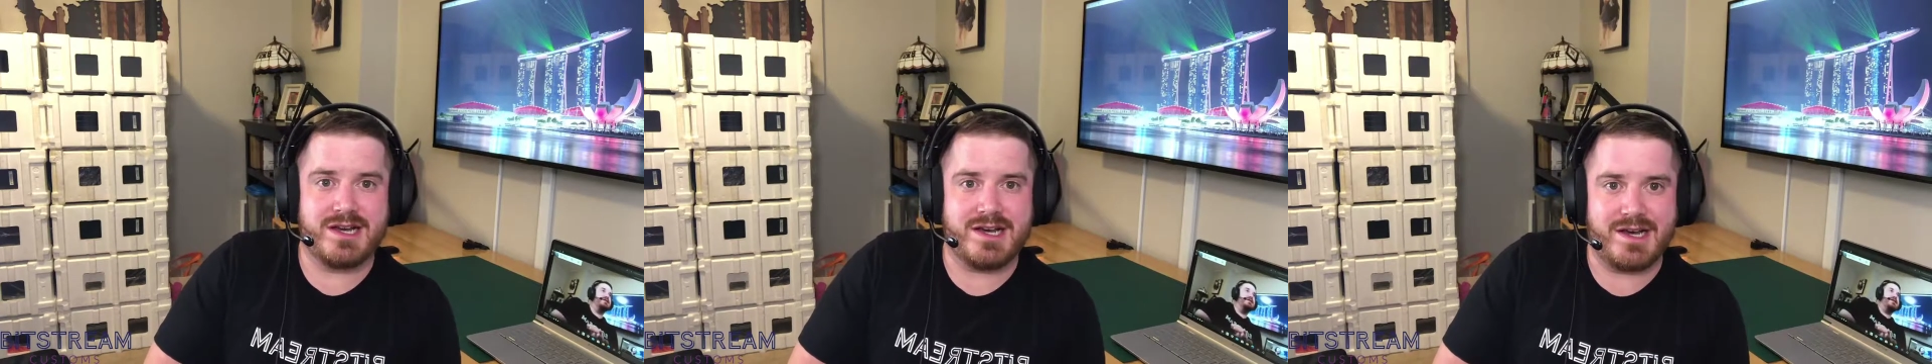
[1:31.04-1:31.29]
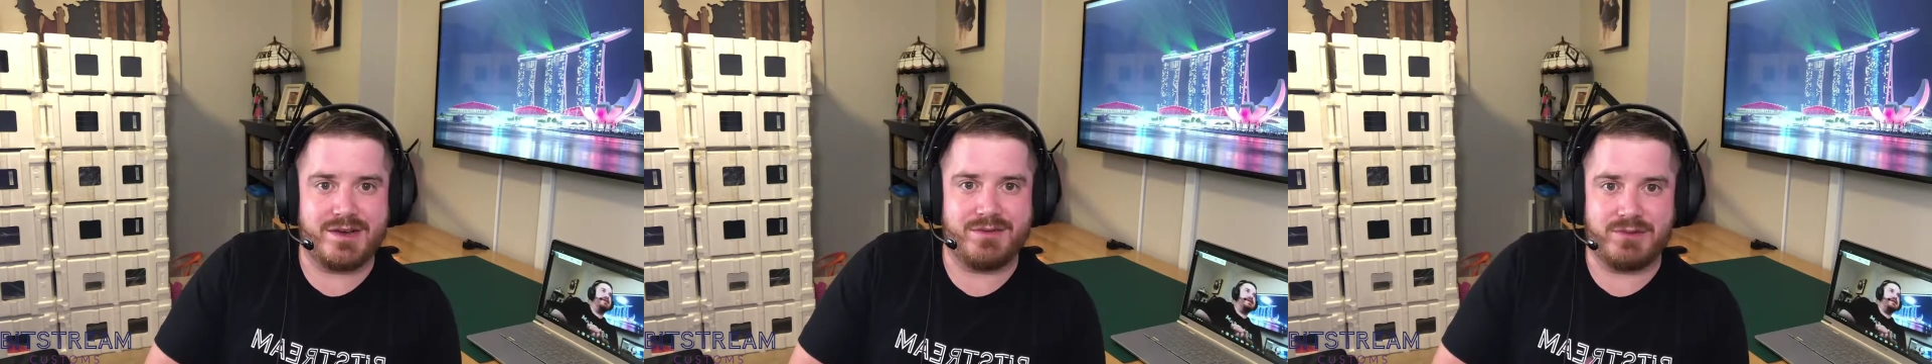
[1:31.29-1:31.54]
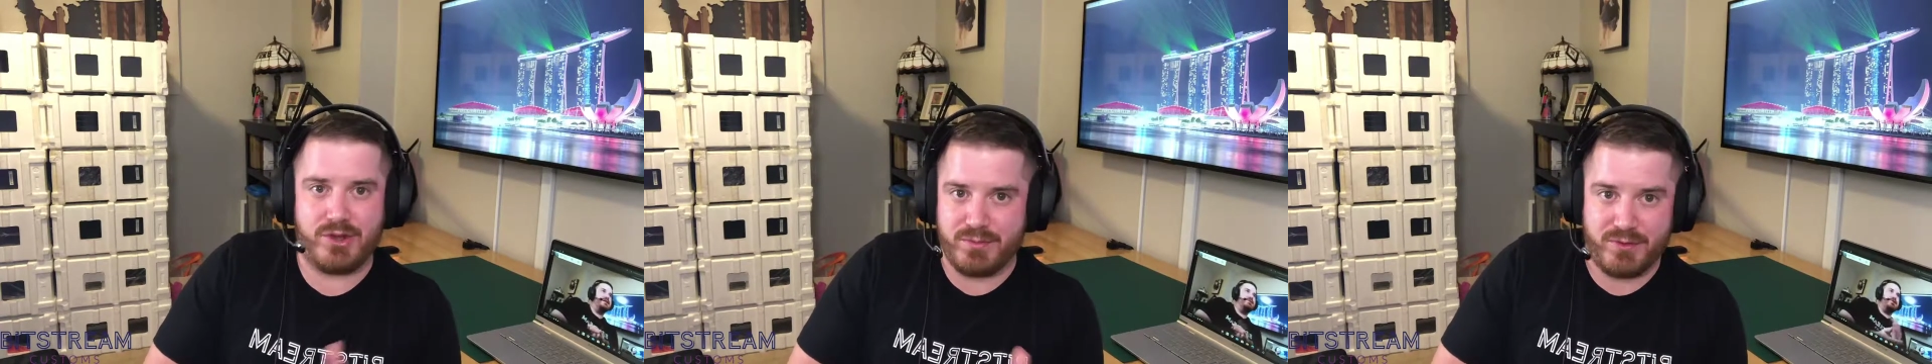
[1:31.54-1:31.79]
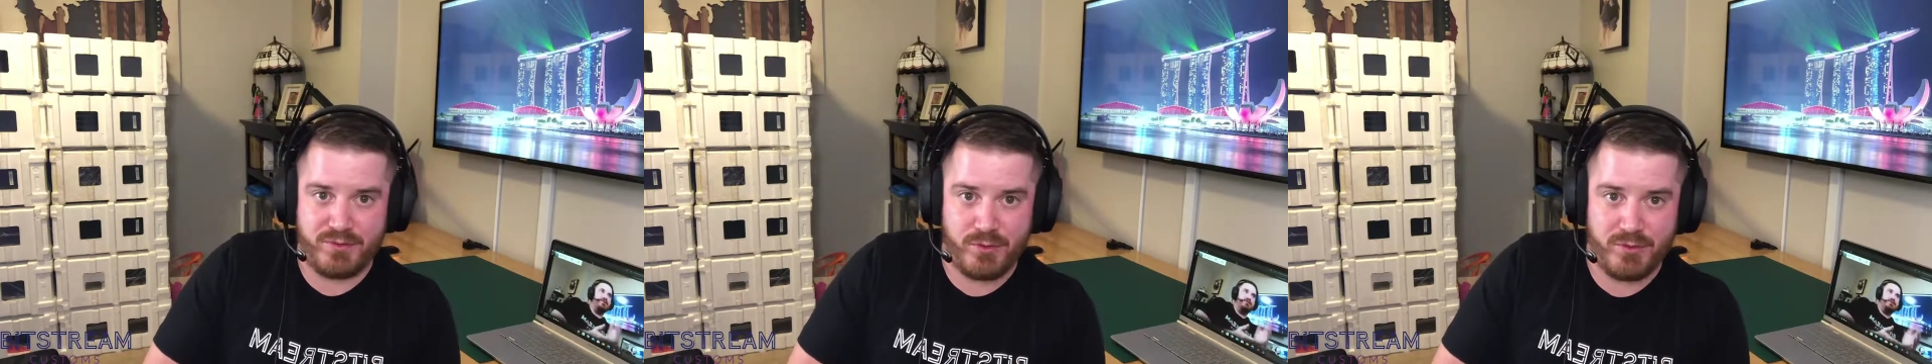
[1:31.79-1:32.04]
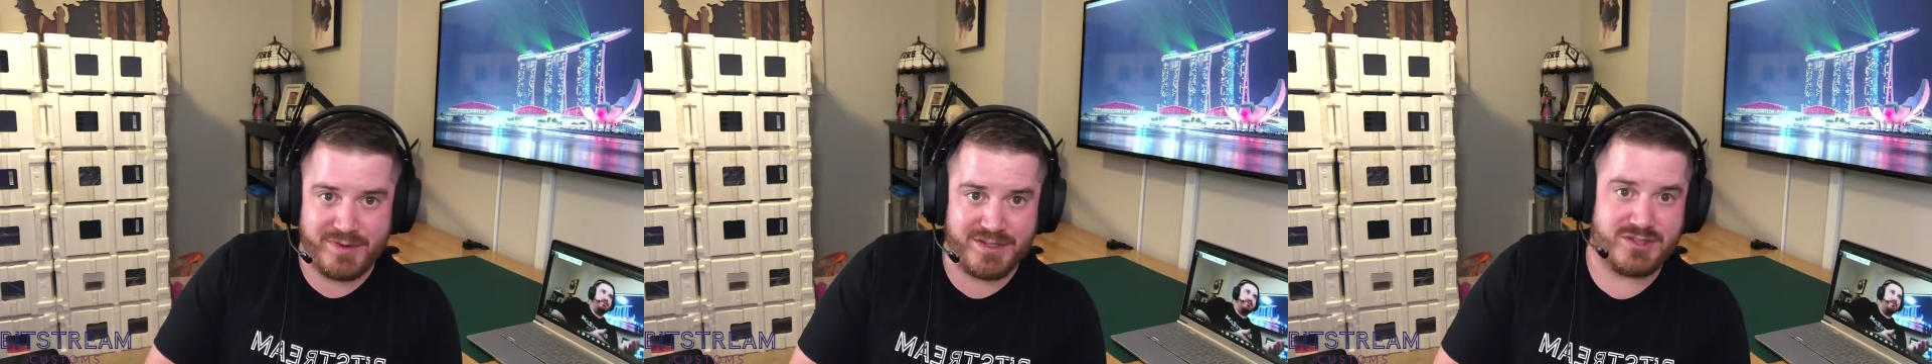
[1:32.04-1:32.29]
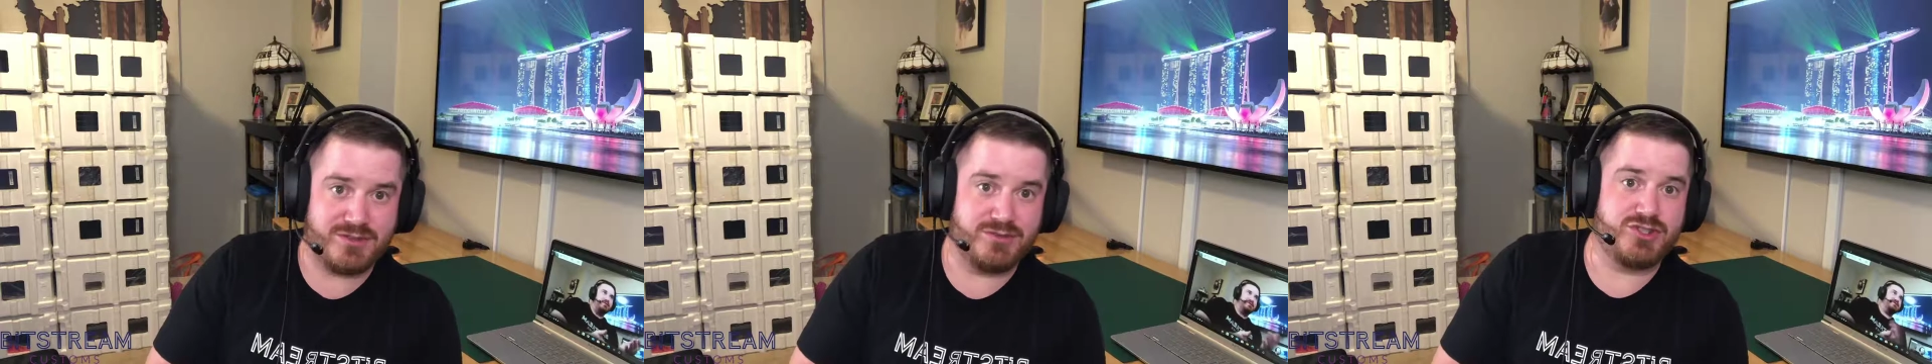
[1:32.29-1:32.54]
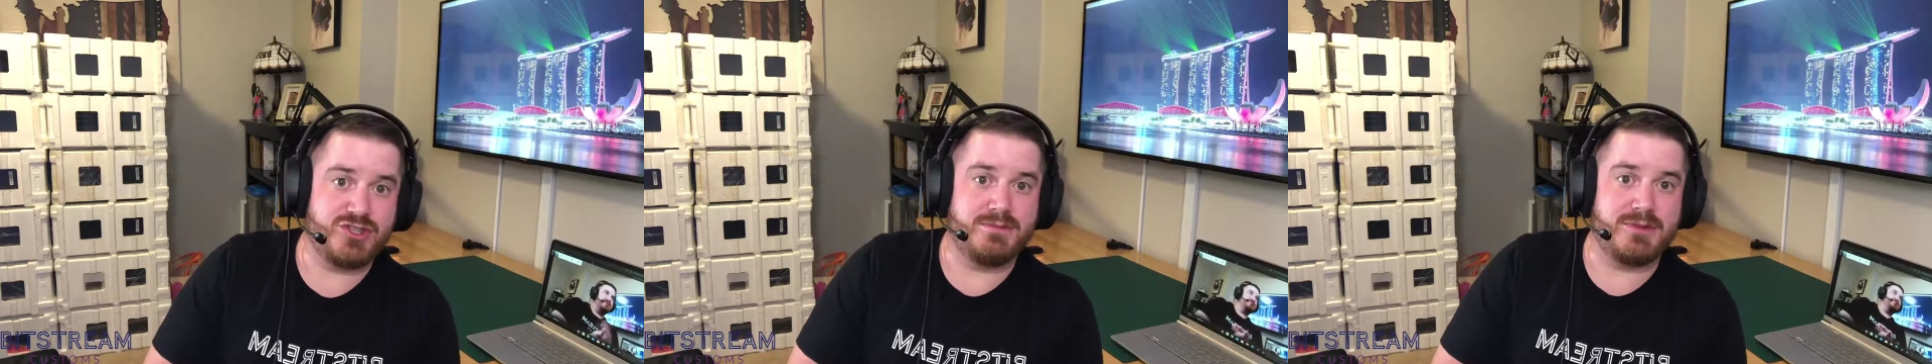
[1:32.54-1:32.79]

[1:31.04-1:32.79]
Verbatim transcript: uh, lower performance solution,